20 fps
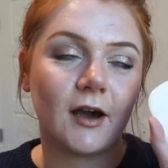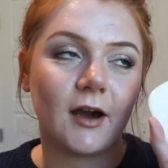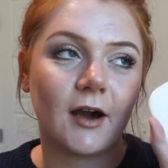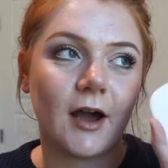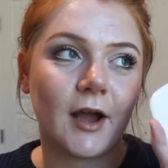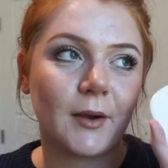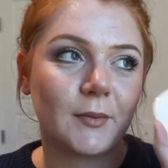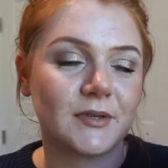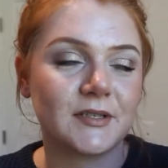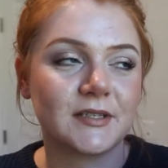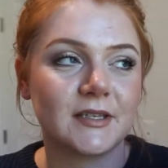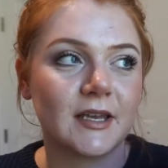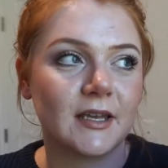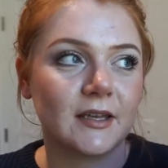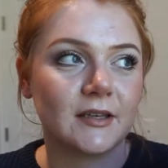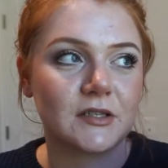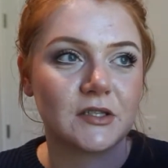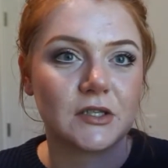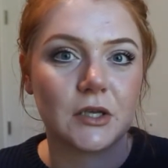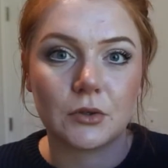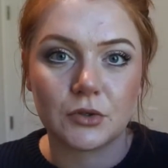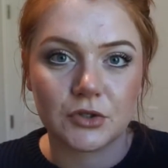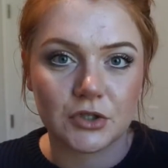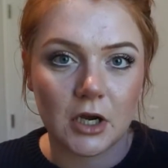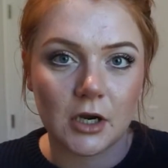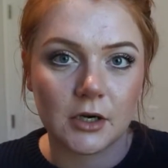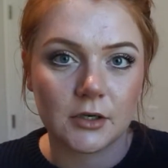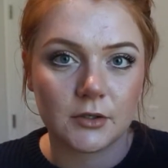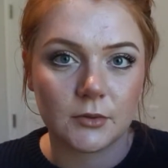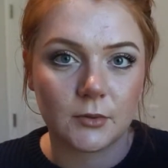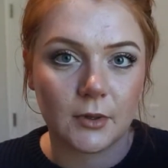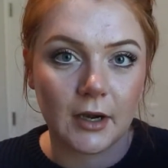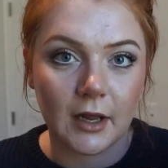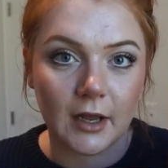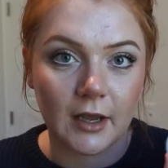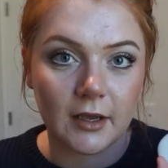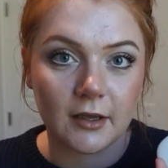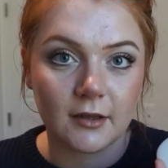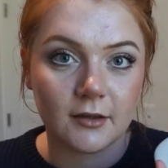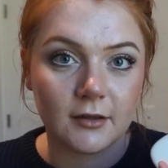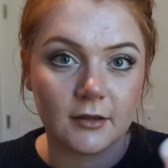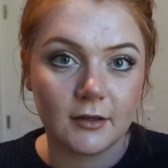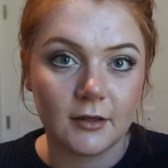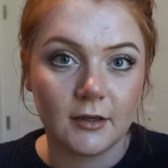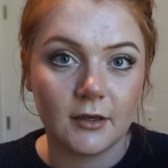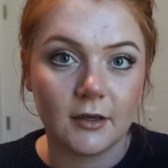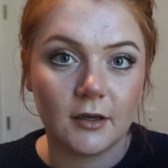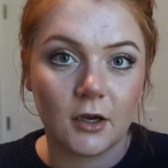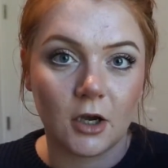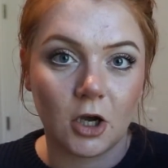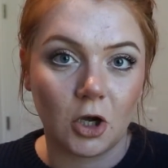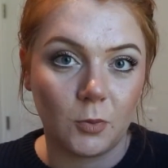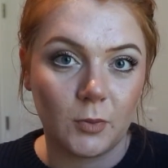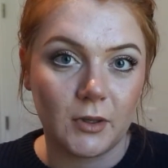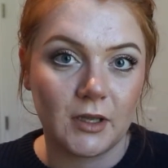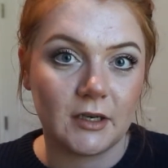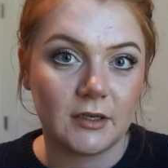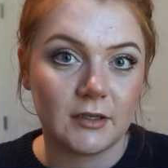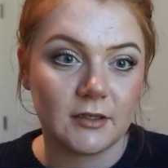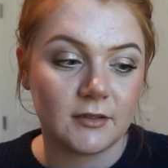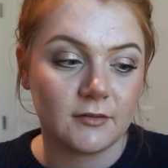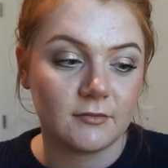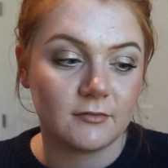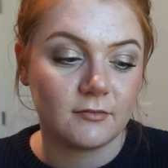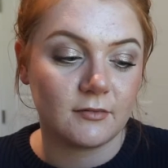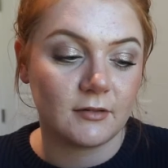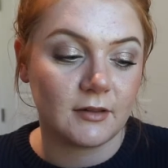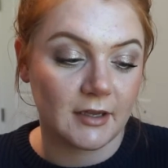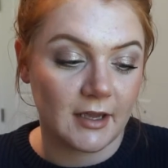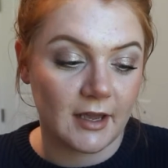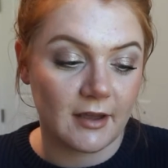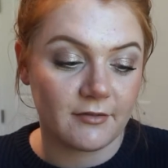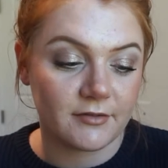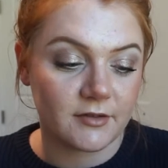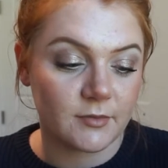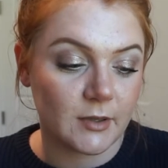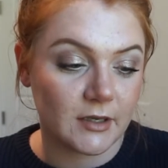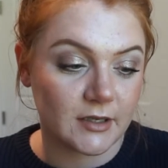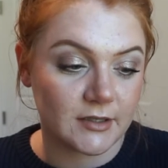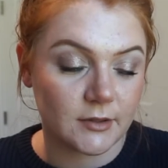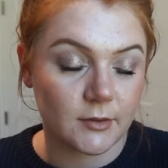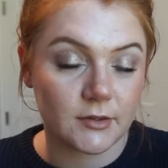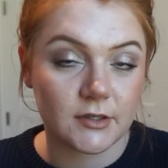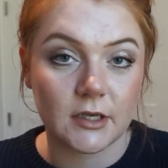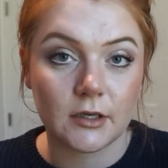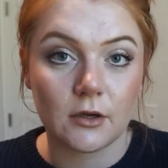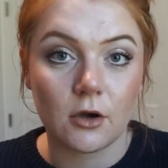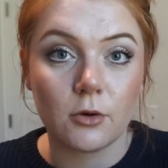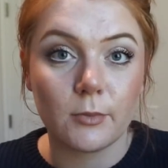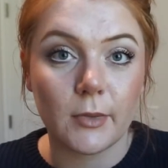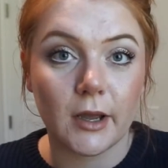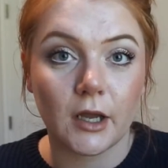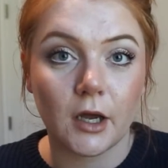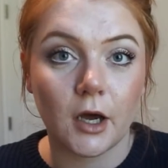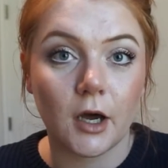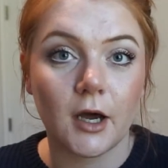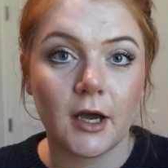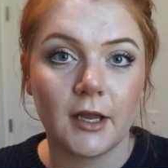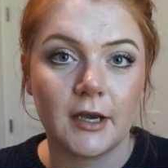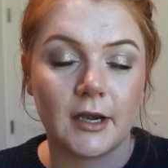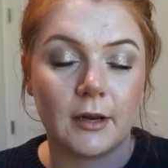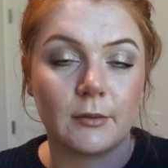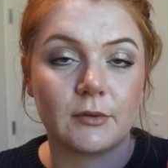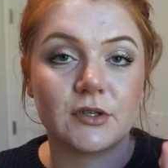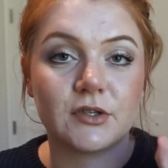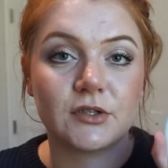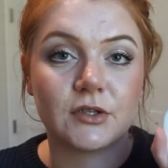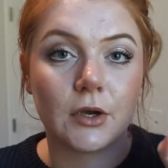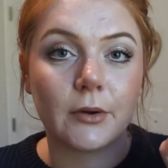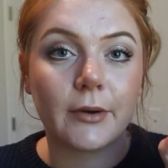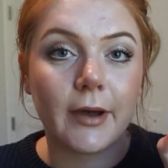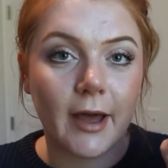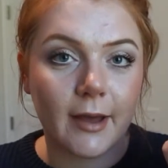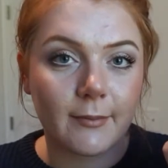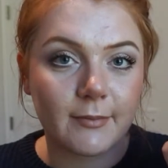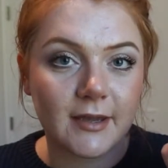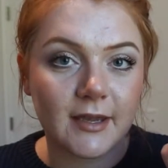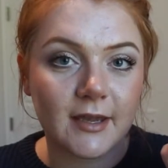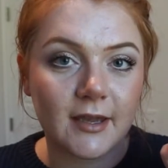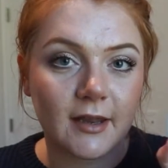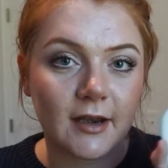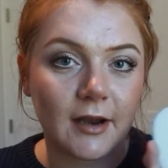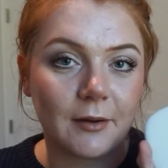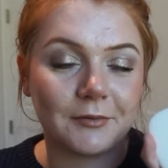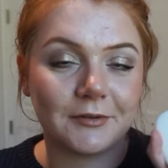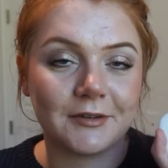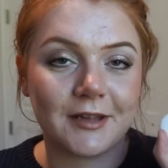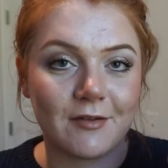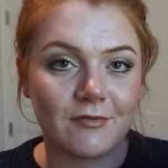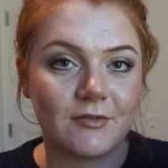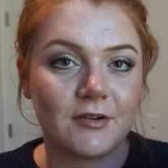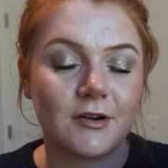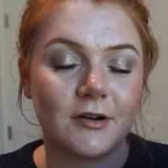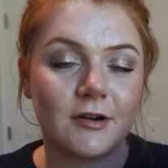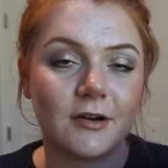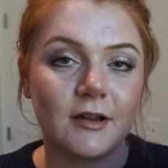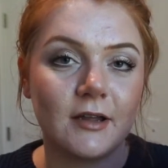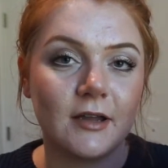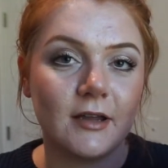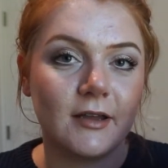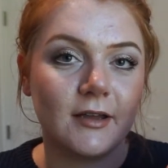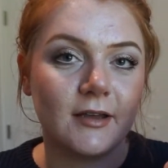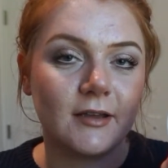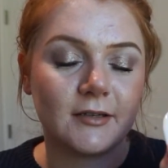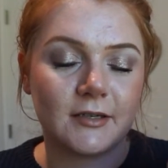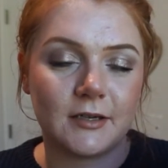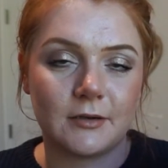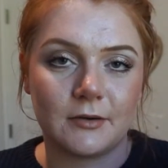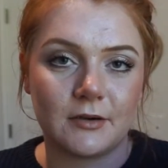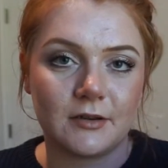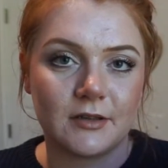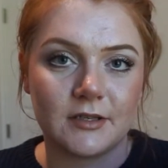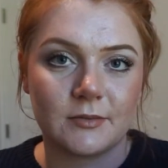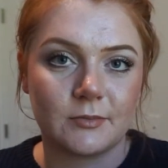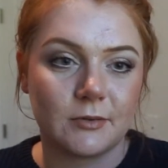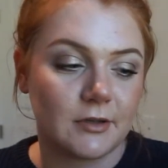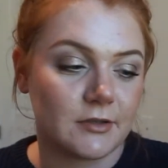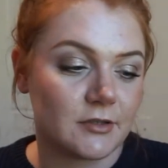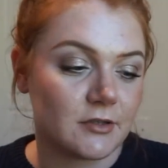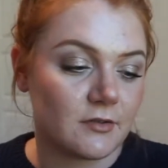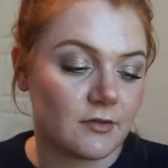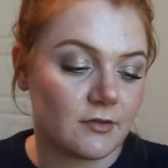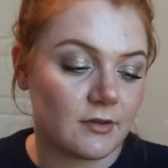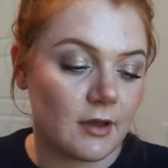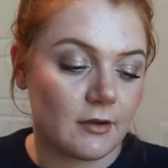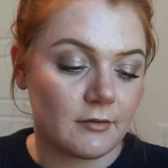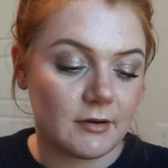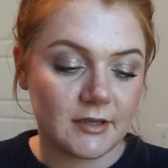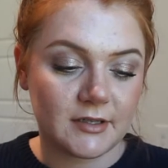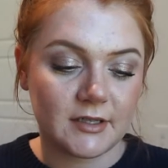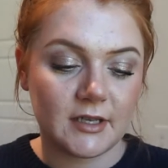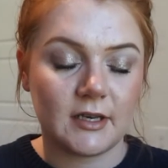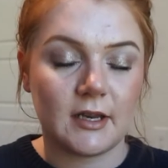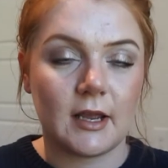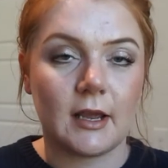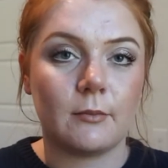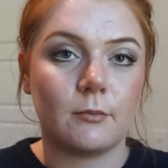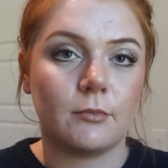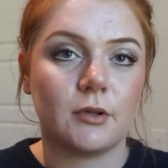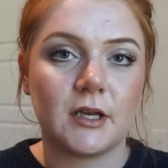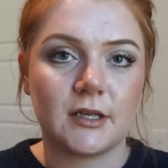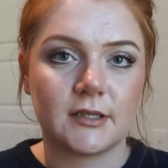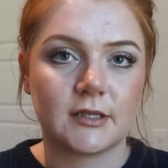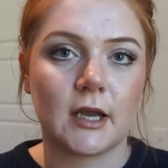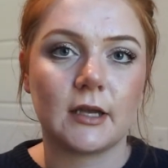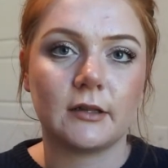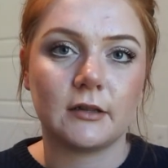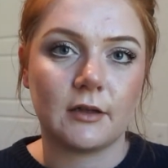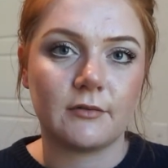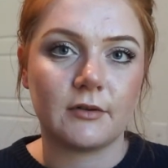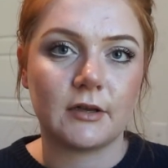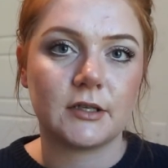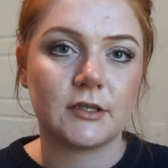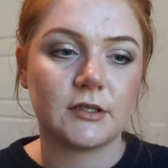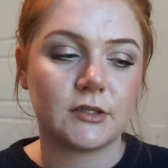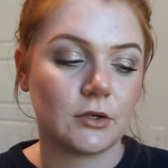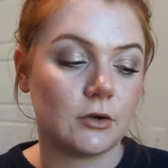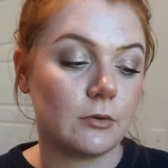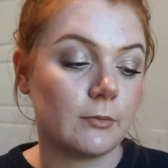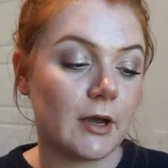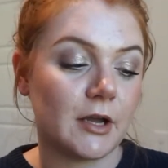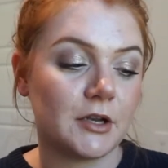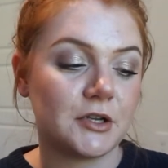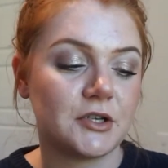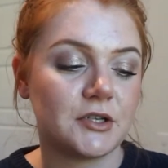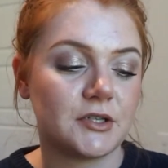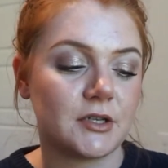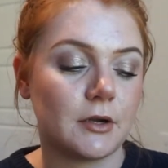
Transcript: I was like so shocked when I opened the gift because I was like, oh my god, and I was so happy, and I will never get rid of this bronzer for that reason, and plus I love it so much.